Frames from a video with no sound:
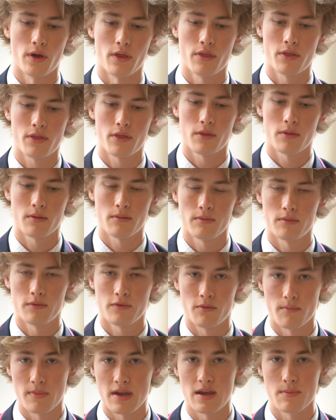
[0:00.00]
with,
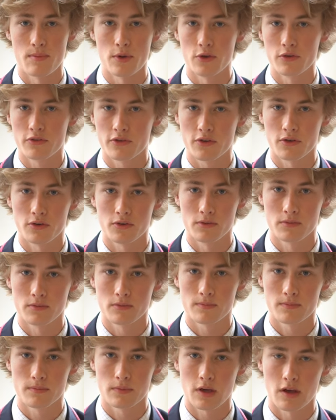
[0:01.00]
for me, musical
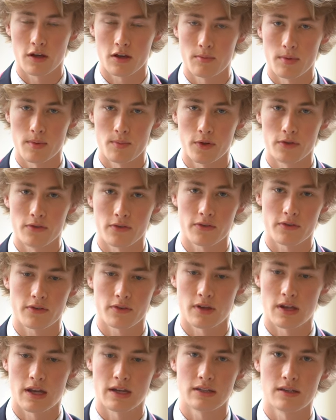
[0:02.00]
commitments
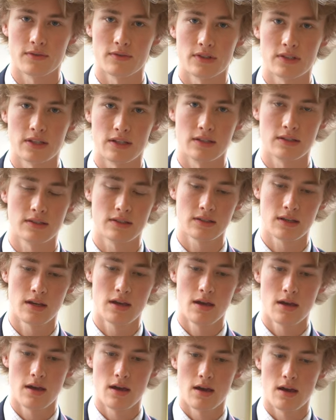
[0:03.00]
and activities.
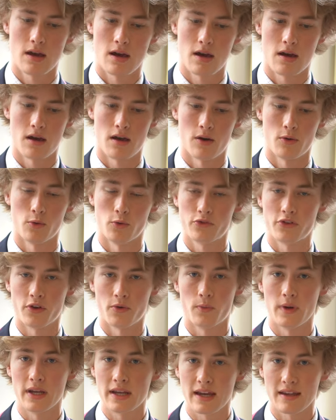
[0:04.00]
Also
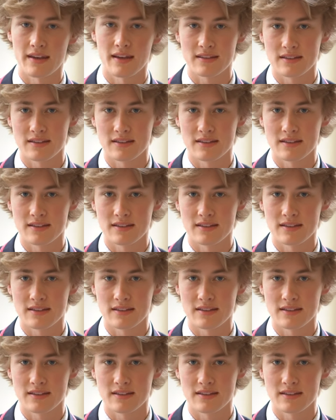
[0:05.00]
weekend